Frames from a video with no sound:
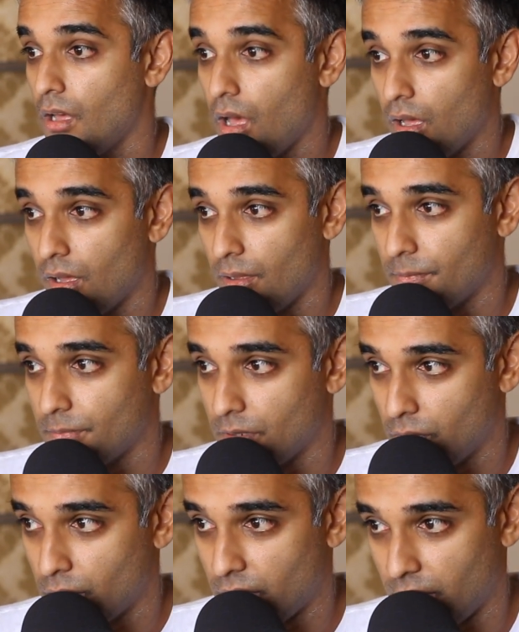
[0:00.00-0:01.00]

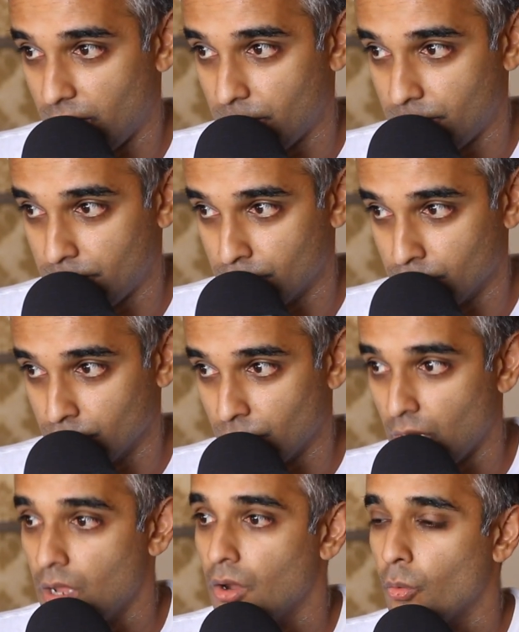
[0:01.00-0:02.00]
Okay.
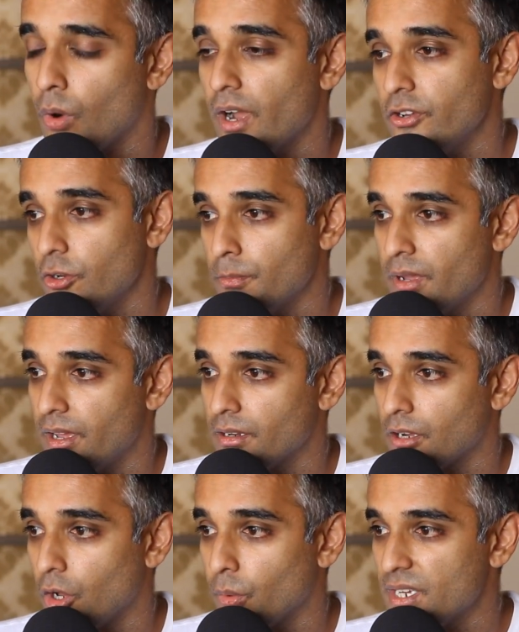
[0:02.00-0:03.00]
Why do
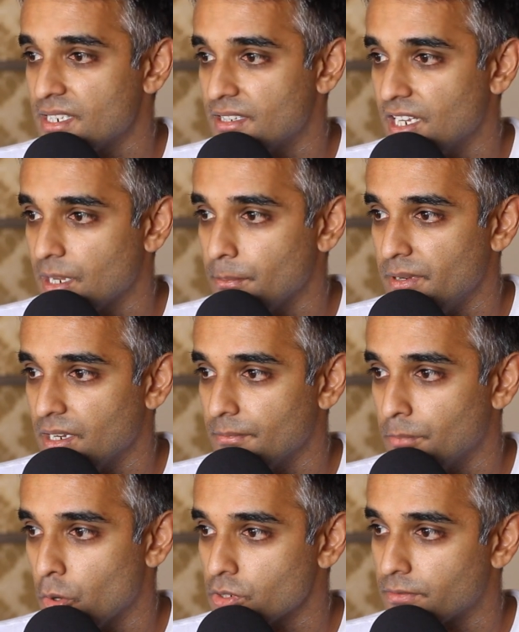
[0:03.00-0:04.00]
men always think
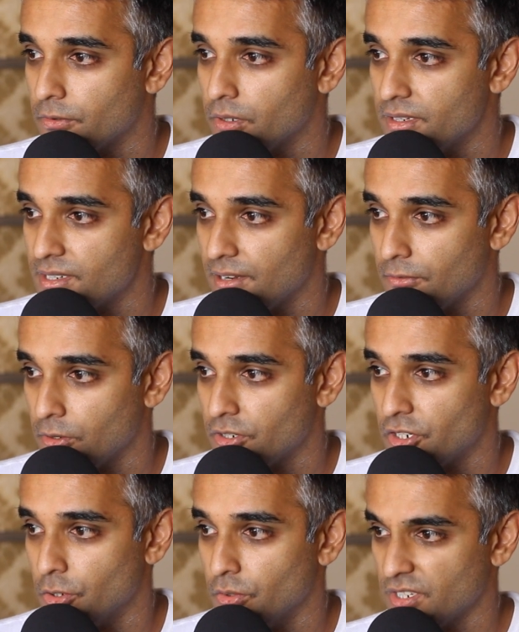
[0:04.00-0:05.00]
being boastful is a
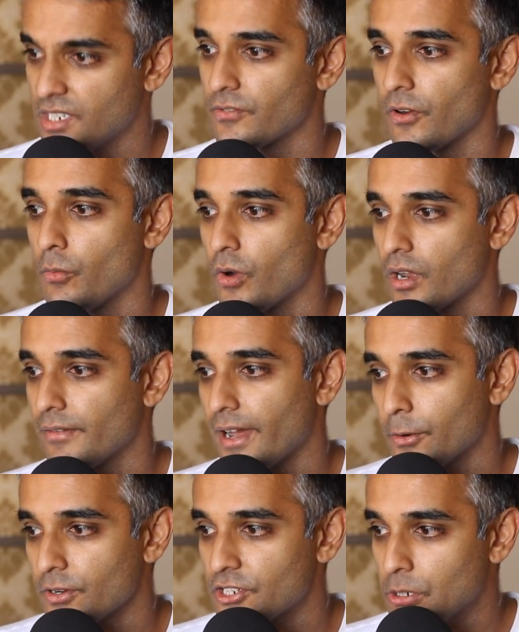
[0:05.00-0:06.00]
virtue? This is from one of
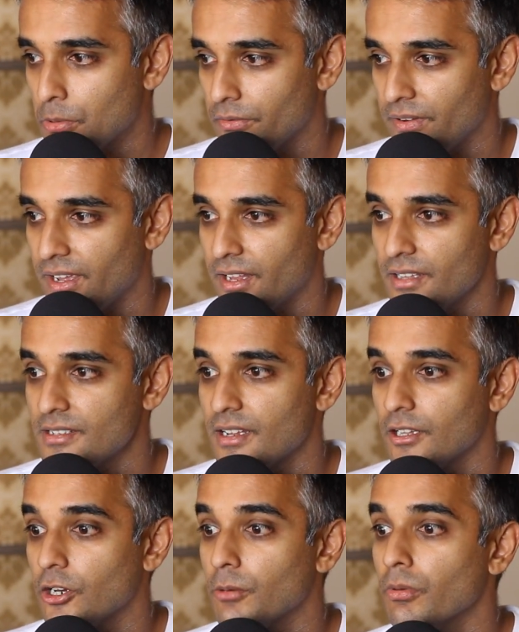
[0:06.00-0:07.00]
our super fans.
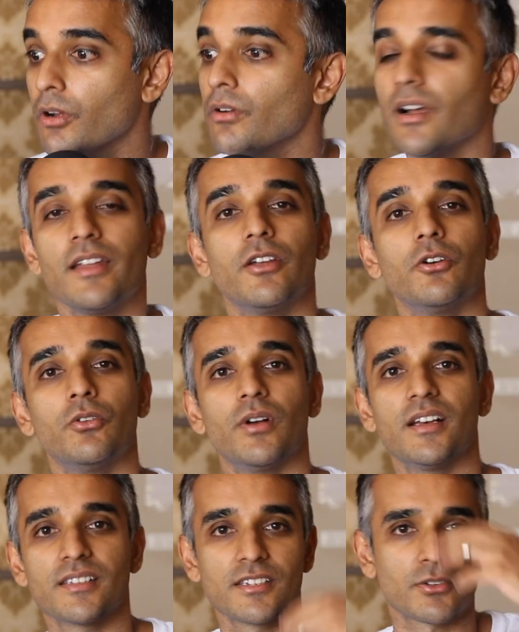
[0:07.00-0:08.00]
Hello, bro. I know who
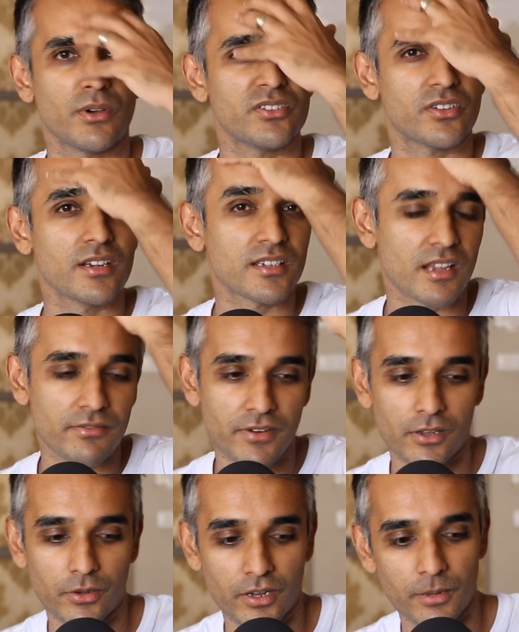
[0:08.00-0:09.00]
asked this question because I
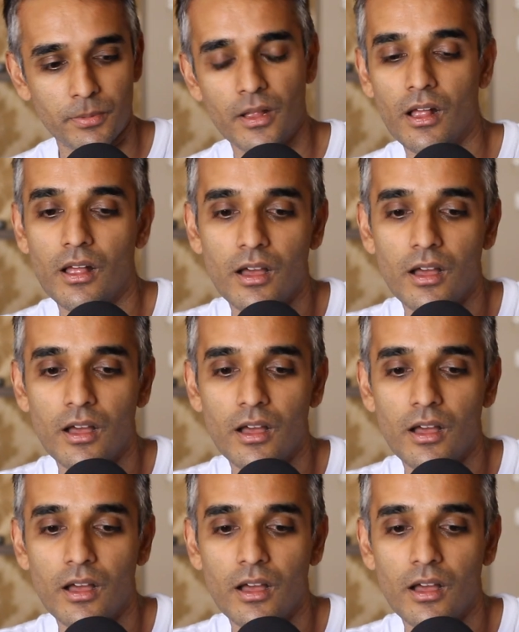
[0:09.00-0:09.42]
followed up.